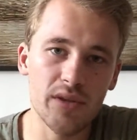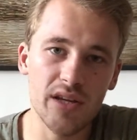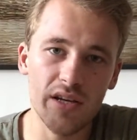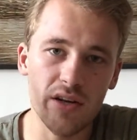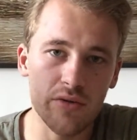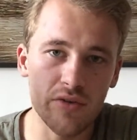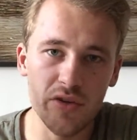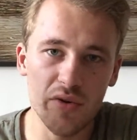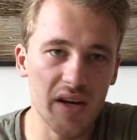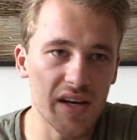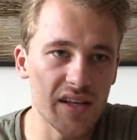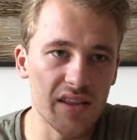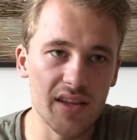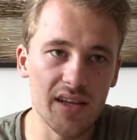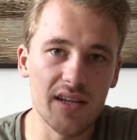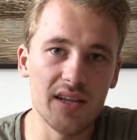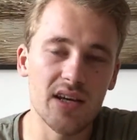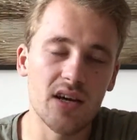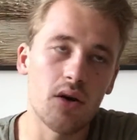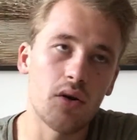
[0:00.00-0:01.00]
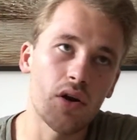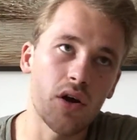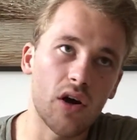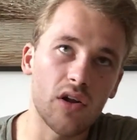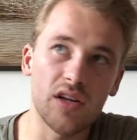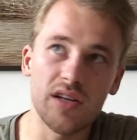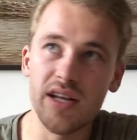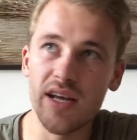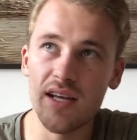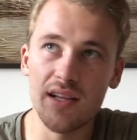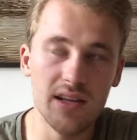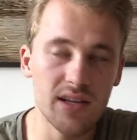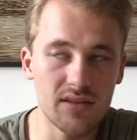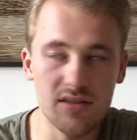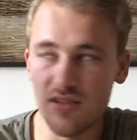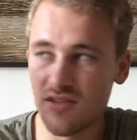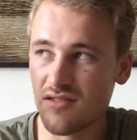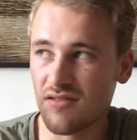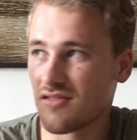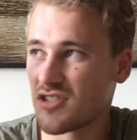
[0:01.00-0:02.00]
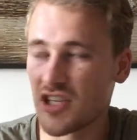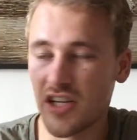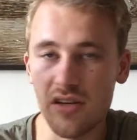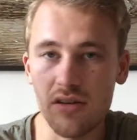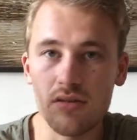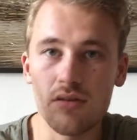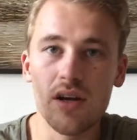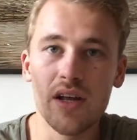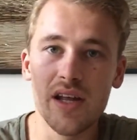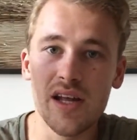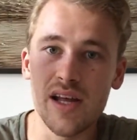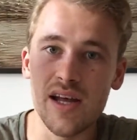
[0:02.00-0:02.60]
They don't do anything. They go on holiday. They just chill,